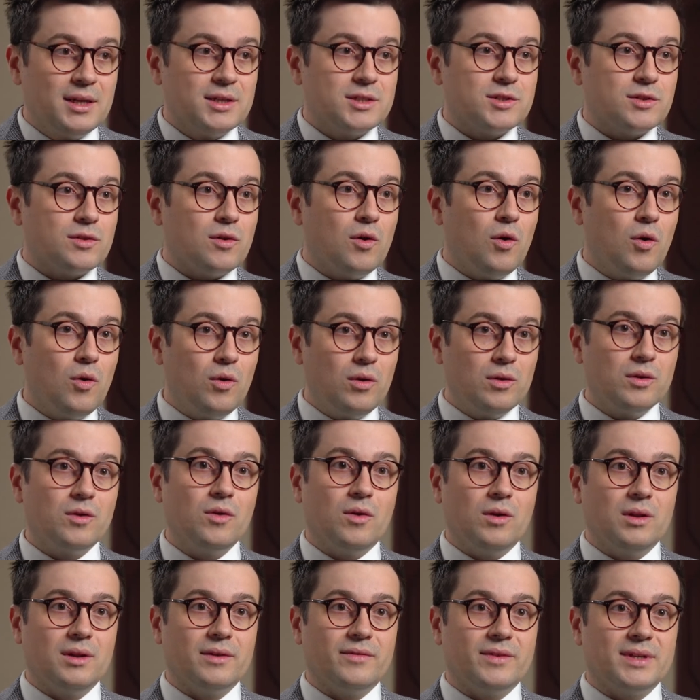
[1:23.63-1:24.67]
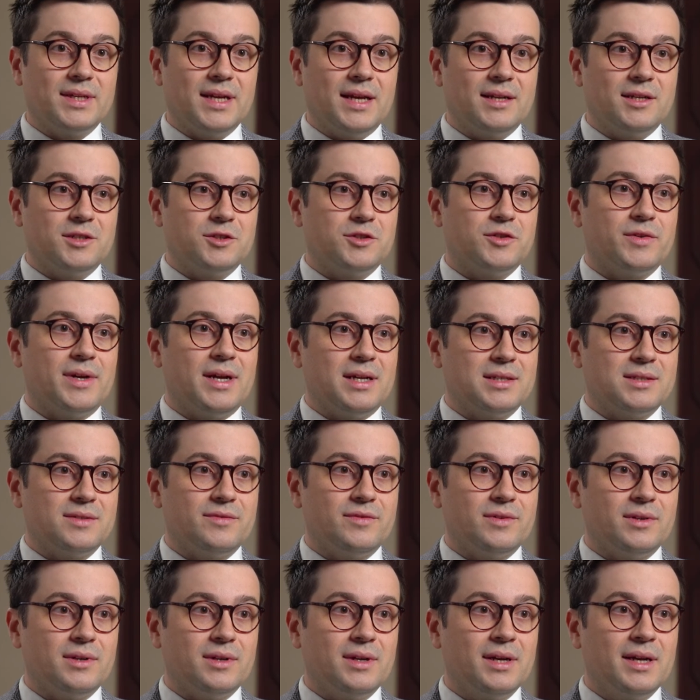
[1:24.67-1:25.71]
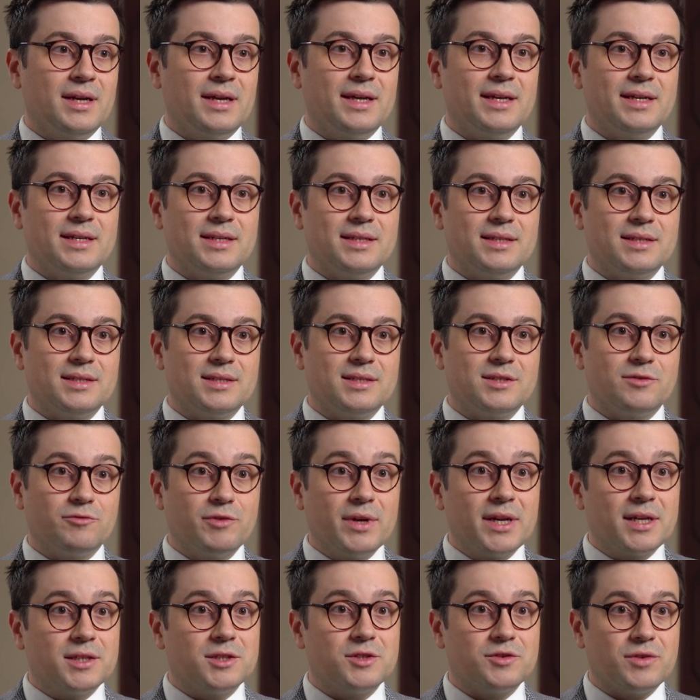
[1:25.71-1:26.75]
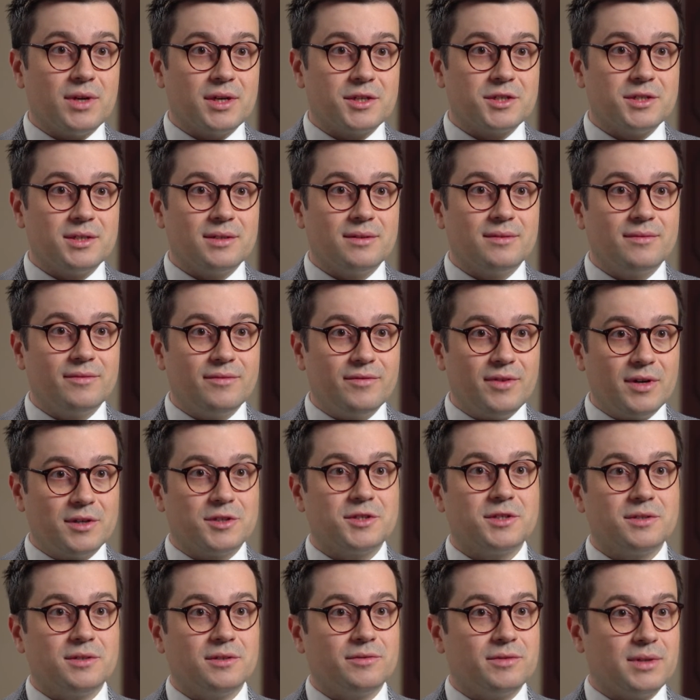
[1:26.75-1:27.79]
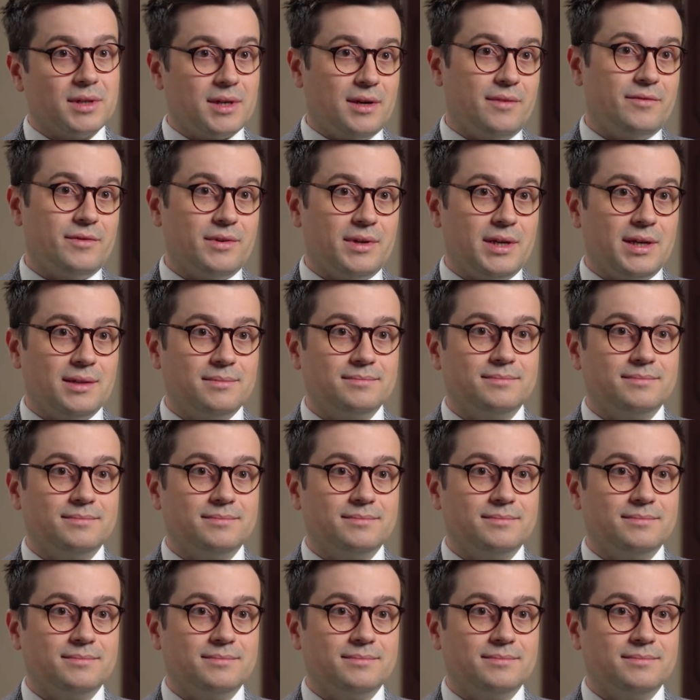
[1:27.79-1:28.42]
So the whole goal of a tendon transfer is reconstruction, functional recovery.